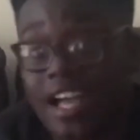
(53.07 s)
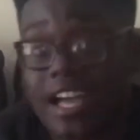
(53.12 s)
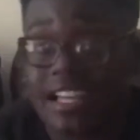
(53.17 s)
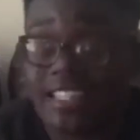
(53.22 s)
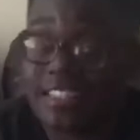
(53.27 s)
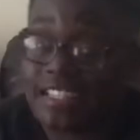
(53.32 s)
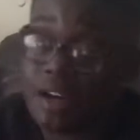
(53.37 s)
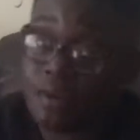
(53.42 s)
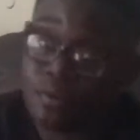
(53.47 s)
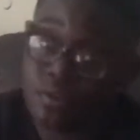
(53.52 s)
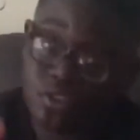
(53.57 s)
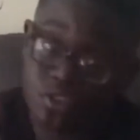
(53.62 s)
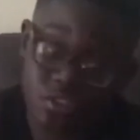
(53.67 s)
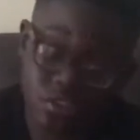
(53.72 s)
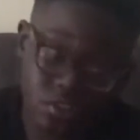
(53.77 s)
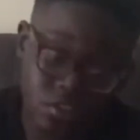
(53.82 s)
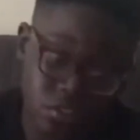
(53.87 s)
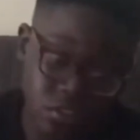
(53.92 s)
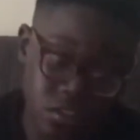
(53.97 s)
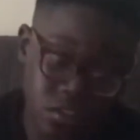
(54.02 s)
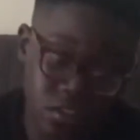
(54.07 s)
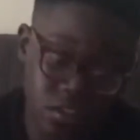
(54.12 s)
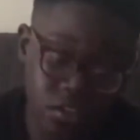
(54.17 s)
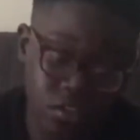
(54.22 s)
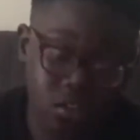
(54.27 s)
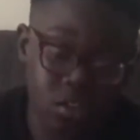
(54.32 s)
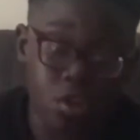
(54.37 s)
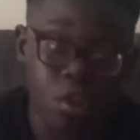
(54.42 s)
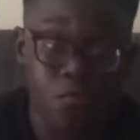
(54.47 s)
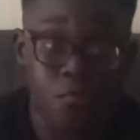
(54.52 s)
and now we're just gonna
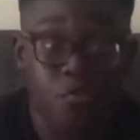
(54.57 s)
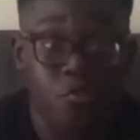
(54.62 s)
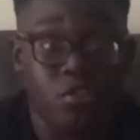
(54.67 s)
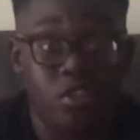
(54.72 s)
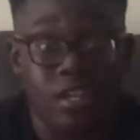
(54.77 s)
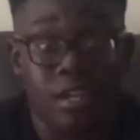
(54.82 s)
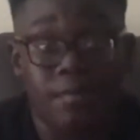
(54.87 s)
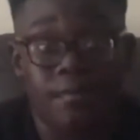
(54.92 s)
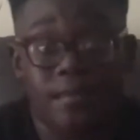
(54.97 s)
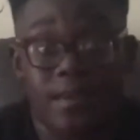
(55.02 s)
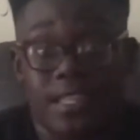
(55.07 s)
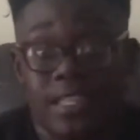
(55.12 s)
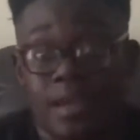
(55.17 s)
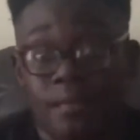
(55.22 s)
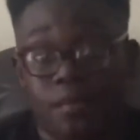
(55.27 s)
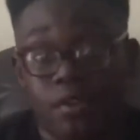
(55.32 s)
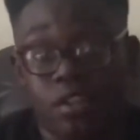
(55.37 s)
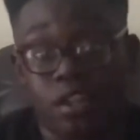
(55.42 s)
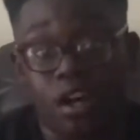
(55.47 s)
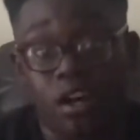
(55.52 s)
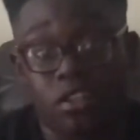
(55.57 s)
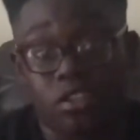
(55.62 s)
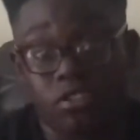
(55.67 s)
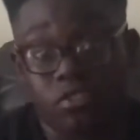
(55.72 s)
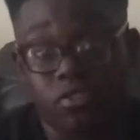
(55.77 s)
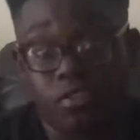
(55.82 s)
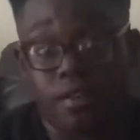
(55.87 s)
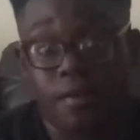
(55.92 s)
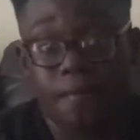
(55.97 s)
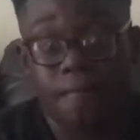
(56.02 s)
go through them and I'm gonna
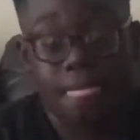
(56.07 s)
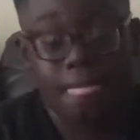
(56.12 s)
answer it.